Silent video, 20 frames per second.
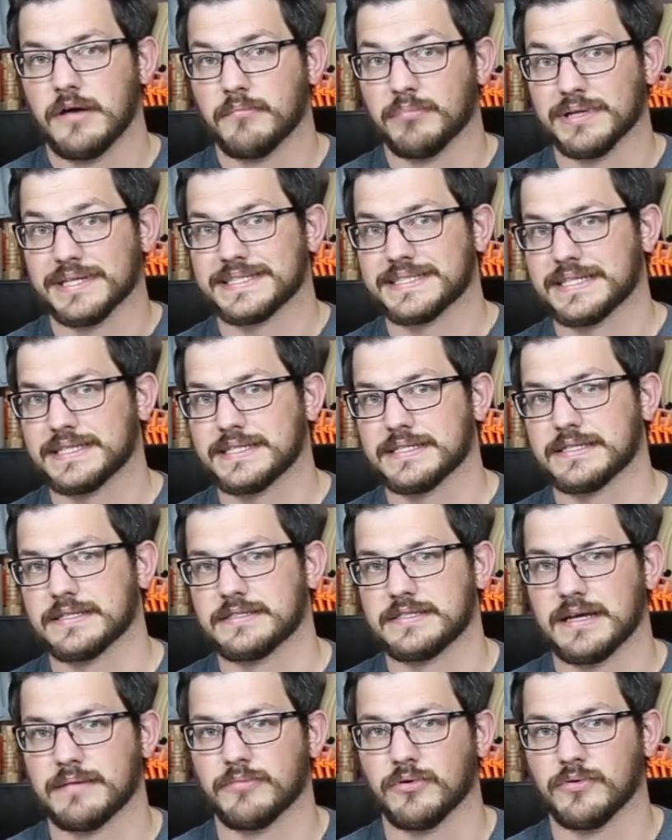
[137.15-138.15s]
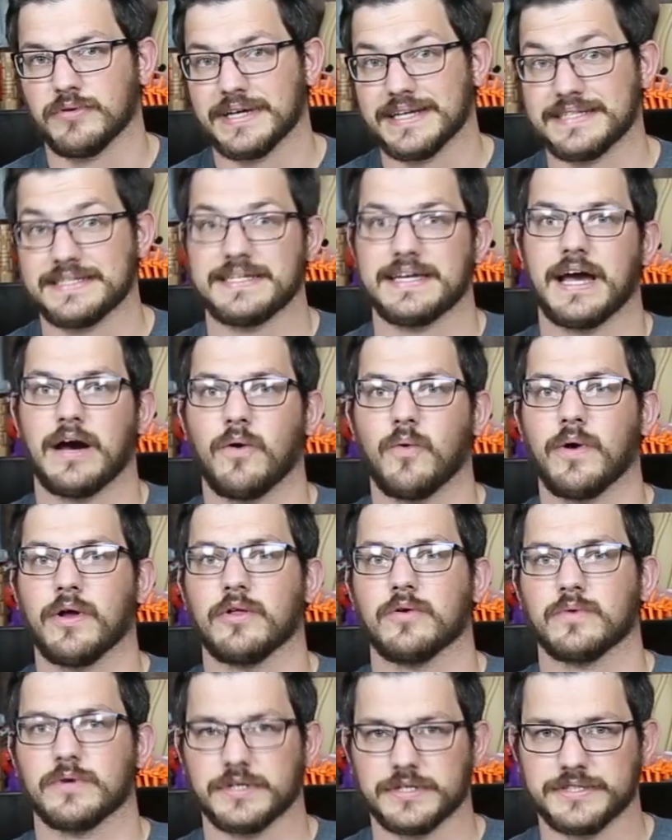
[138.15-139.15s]
But let's get this assembled and see how
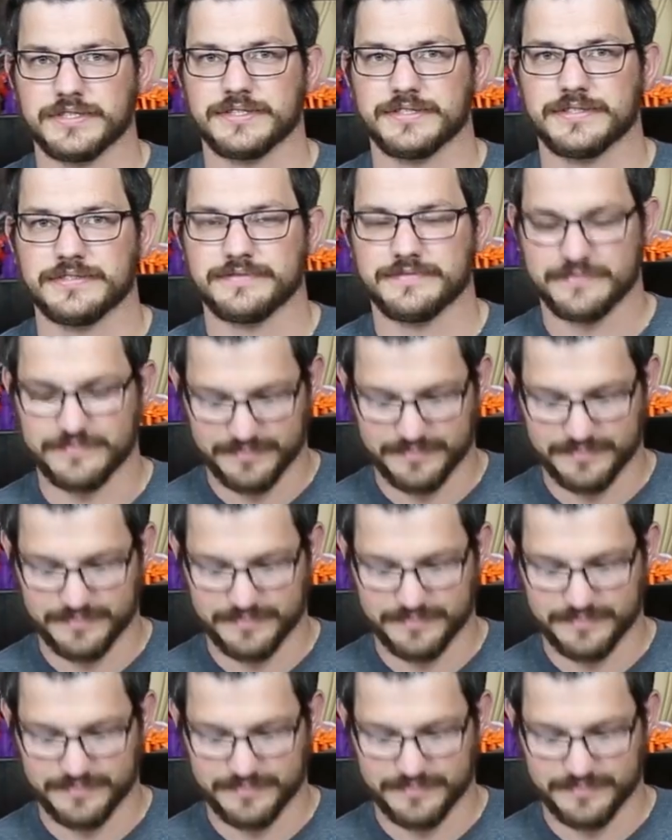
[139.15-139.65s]
well it works.